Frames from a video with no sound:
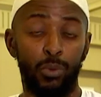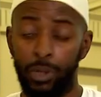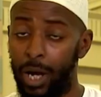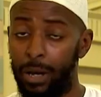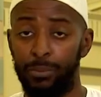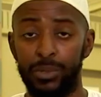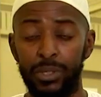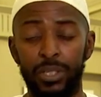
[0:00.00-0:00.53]

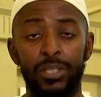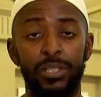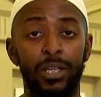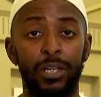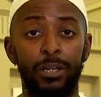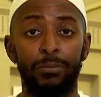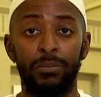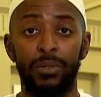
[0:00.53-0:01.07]
come to
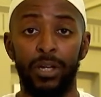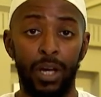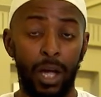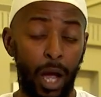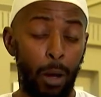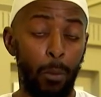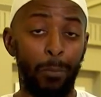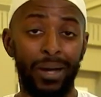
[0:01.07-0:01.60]
Islam,
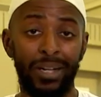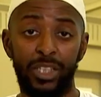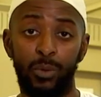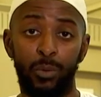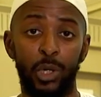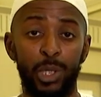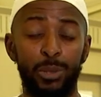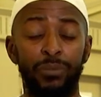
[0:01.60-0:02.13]
come back to
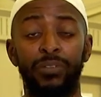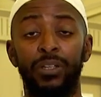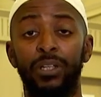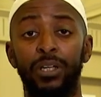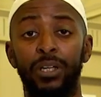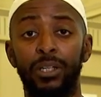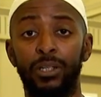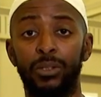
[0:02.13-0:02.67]
the worship of
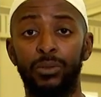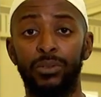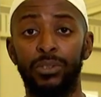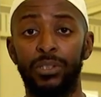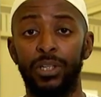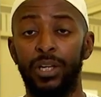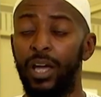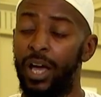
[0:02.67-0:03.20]
Allah
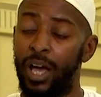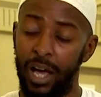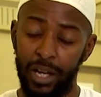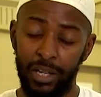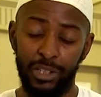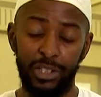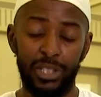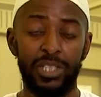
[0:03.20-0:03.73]
alone.
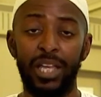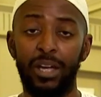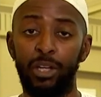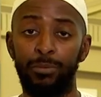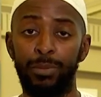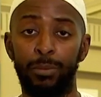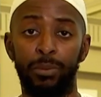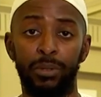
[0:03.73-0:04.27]
And just like
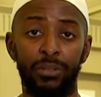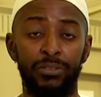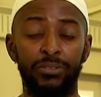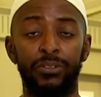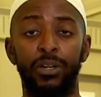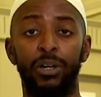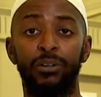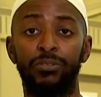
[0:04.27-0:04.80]
the people
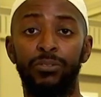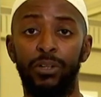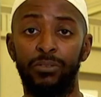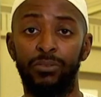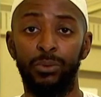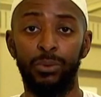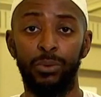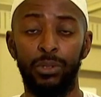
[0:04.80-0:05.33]

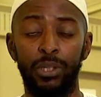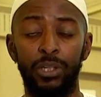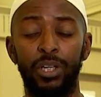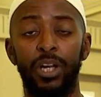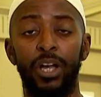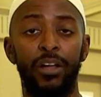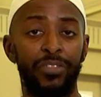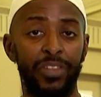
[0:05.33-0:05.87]
of Nuh,
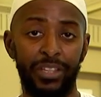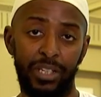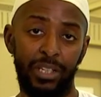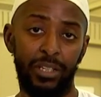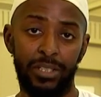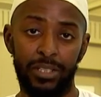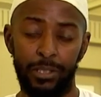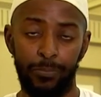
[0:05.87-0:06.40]
they
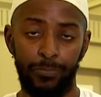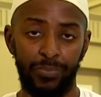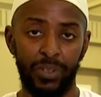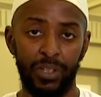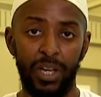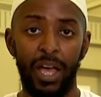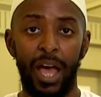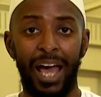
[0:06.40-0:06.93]
didn't listen.
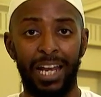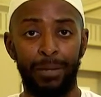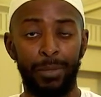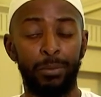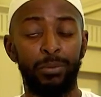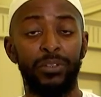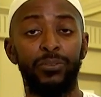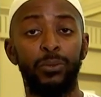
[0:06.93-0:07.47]
And the
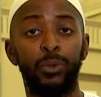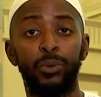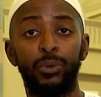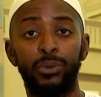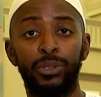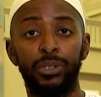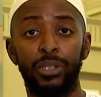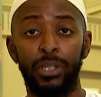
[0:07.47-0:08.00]
people of
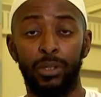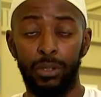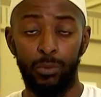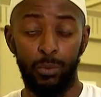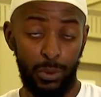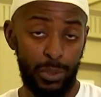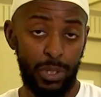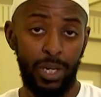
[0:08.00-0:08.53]
Hud,
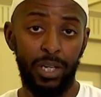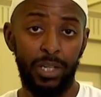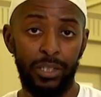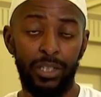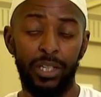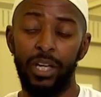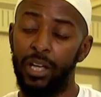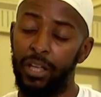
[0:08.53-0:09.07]
which was
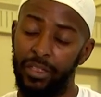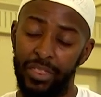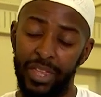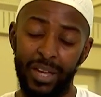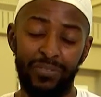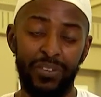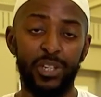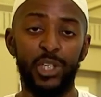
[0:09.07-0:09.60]
Ad,
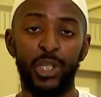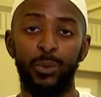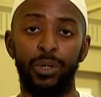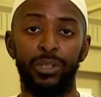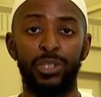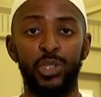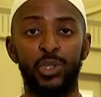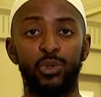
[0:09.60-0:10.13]
they eventually
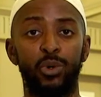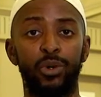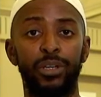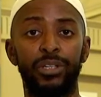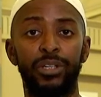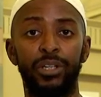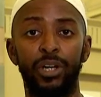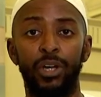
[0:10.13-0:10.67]
were
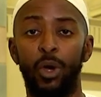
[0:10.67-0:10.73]
destroyed